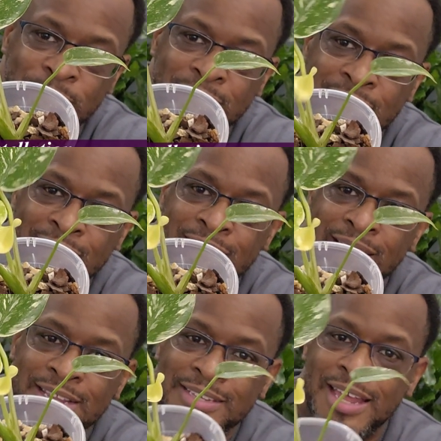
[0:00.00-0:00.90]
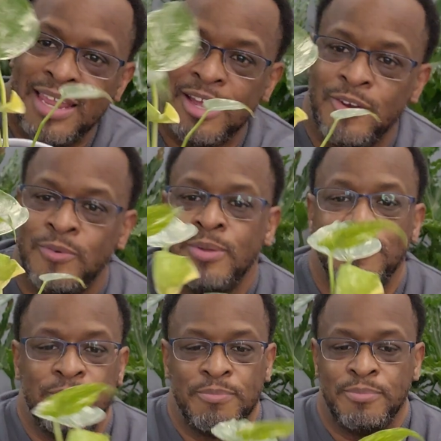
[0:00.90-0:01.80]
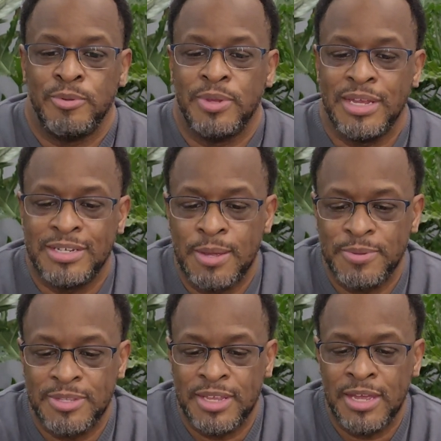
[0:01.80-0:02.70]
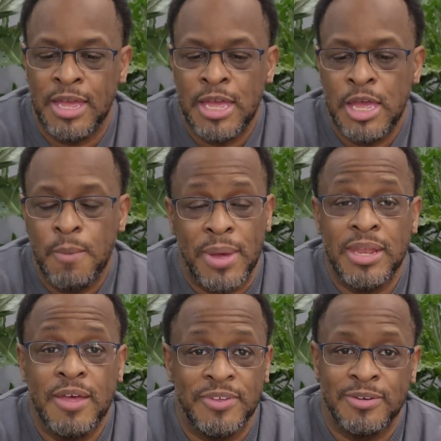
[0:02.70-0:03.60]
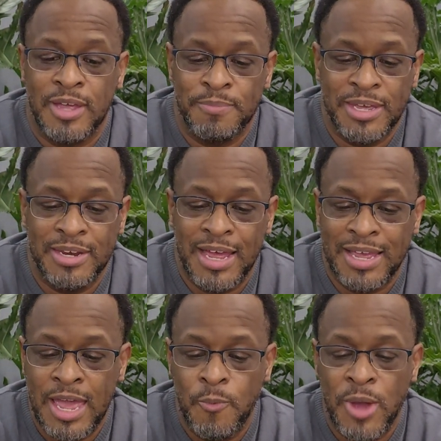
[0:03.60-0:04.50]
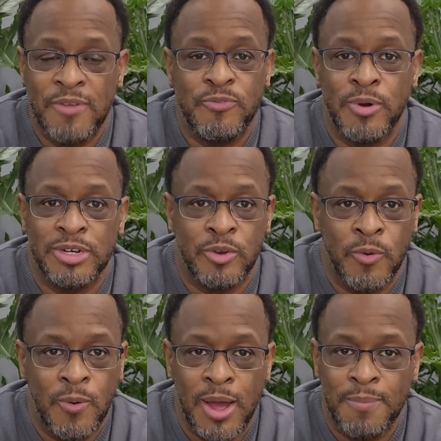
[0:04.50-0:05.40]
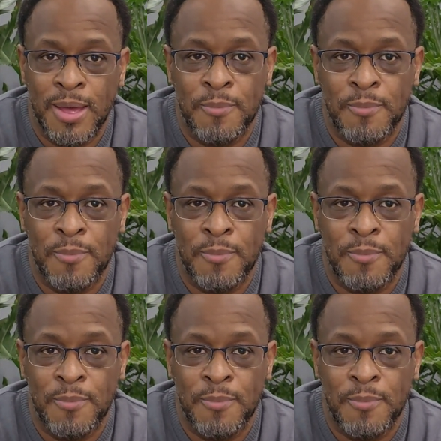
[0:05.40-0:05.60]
It has kind of like a creme brulee type of thing. But I love it. I can't wait for it to grow up.